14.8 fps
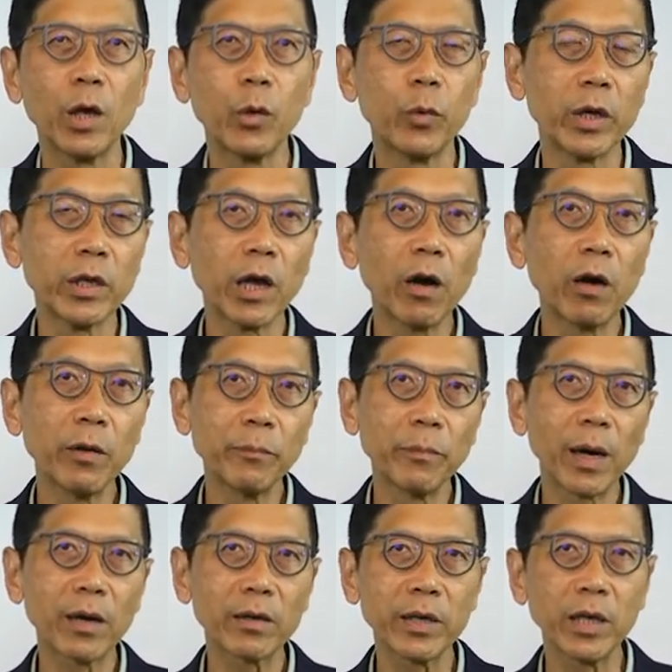We are now
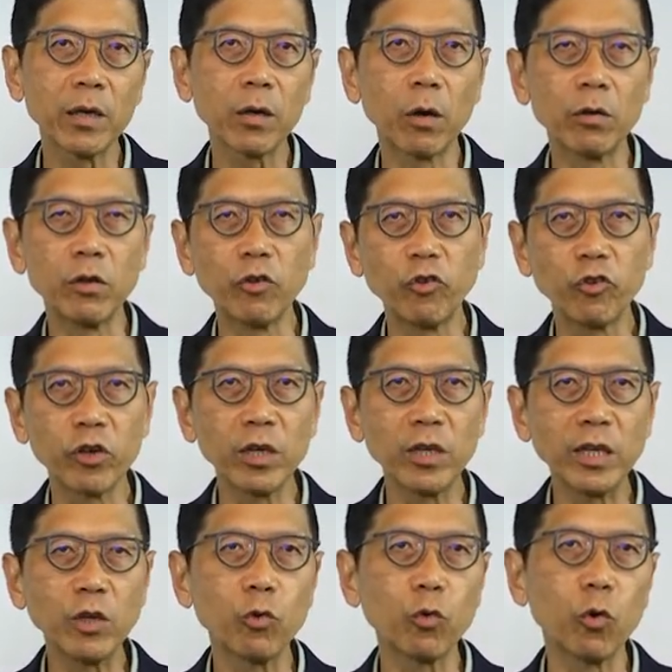embarking on a
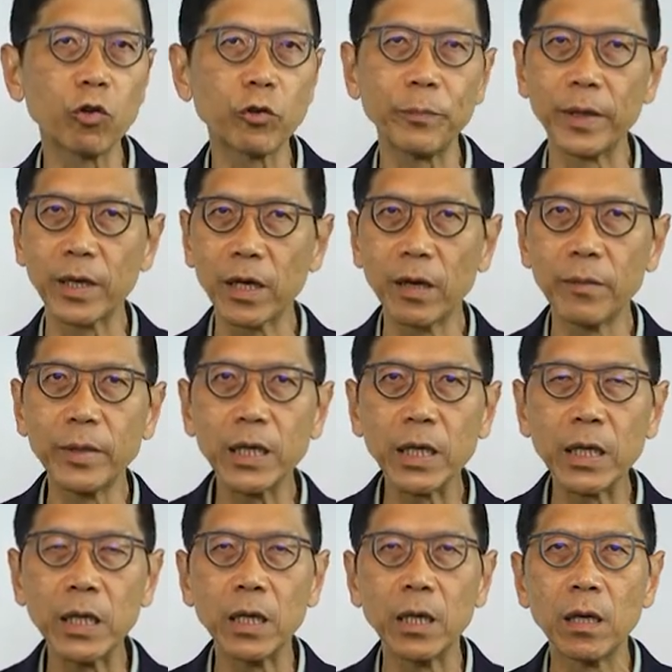journey towards
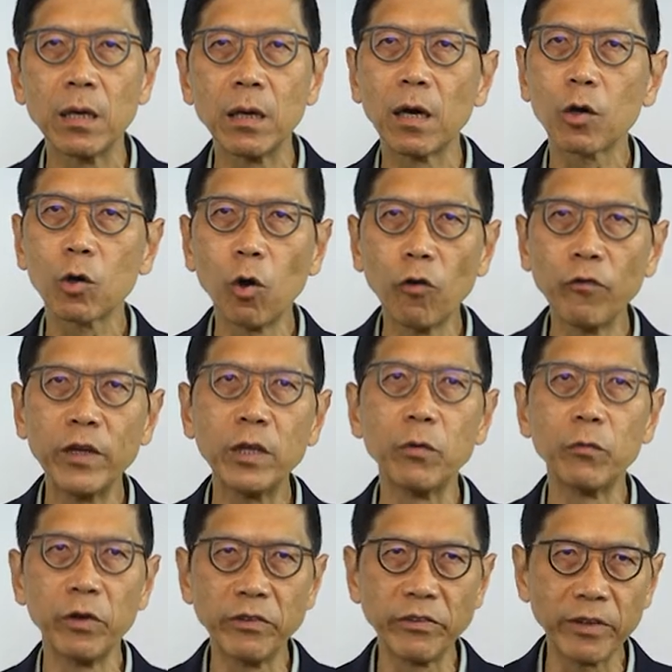becoming a
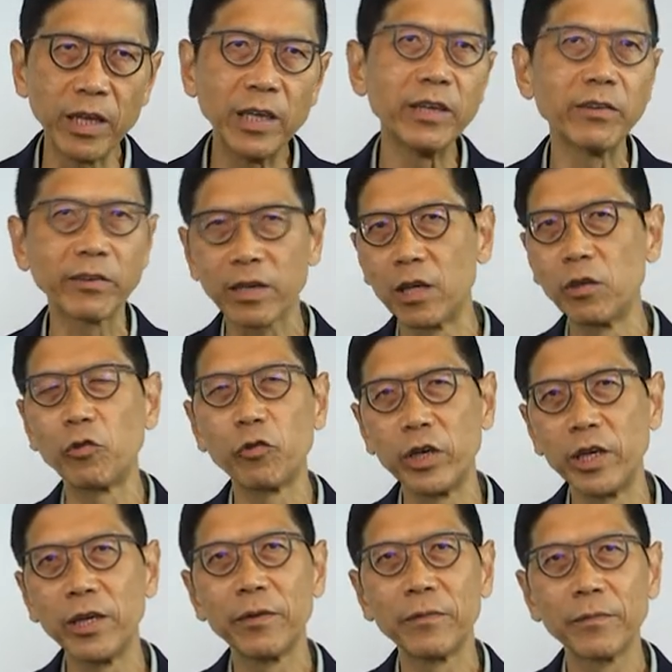COVID-resilient
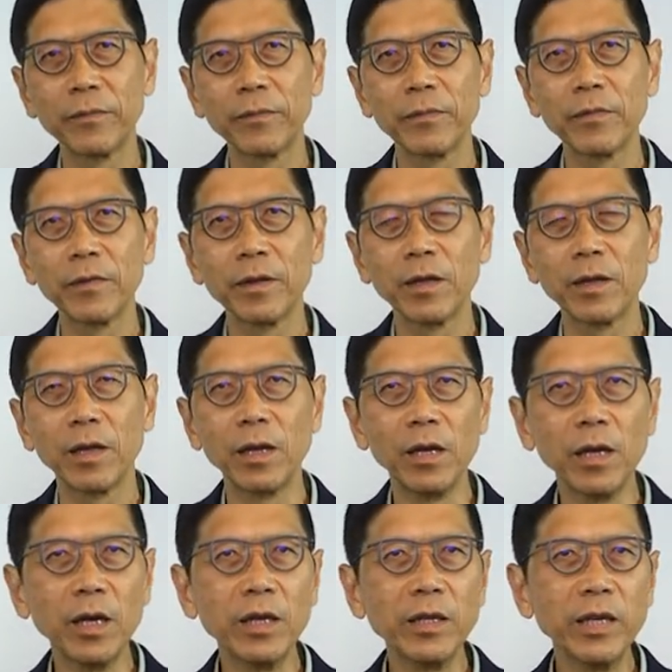country,
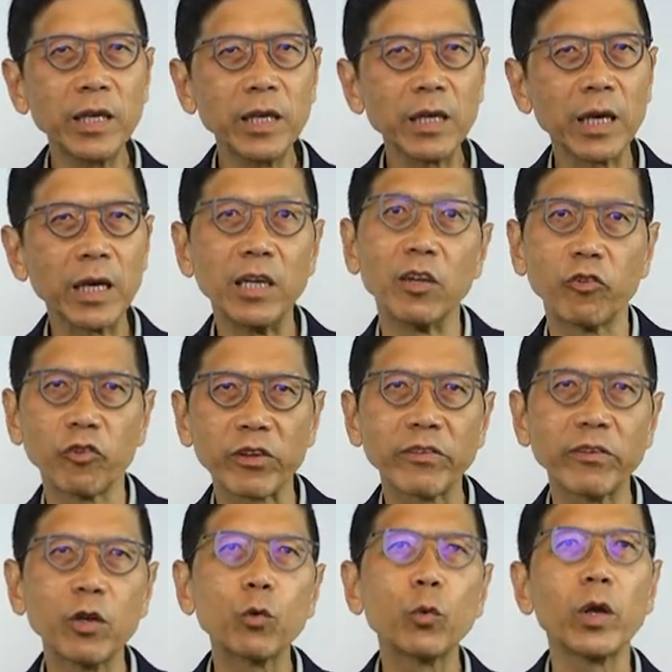learning and
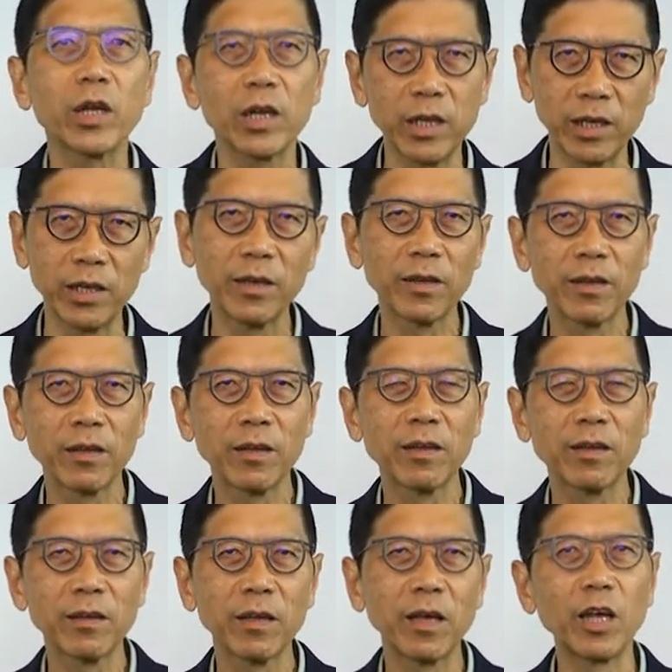adjusting quickly
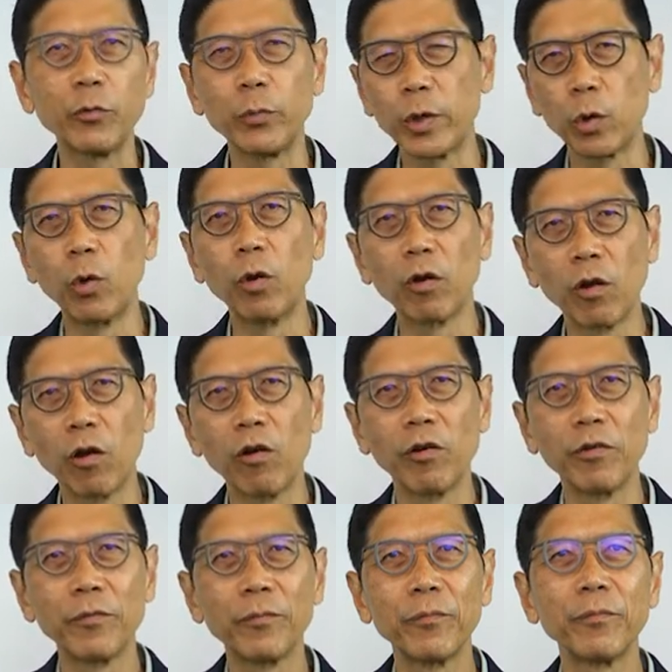as we go
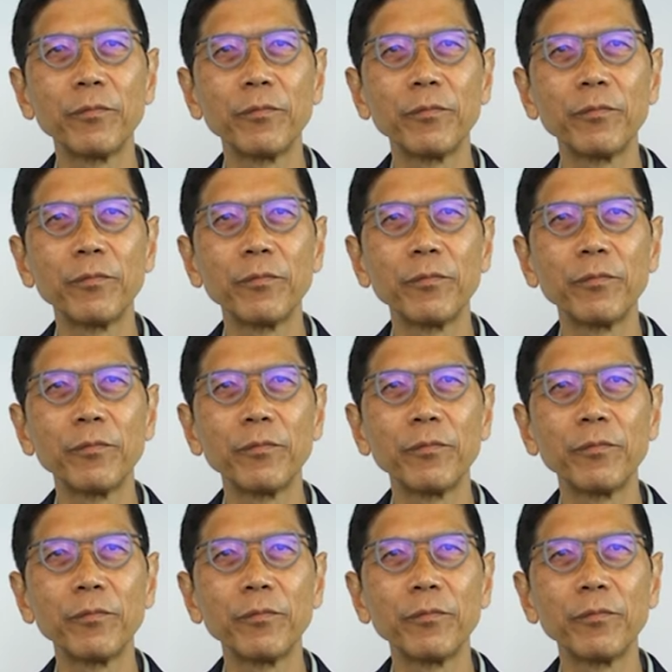along.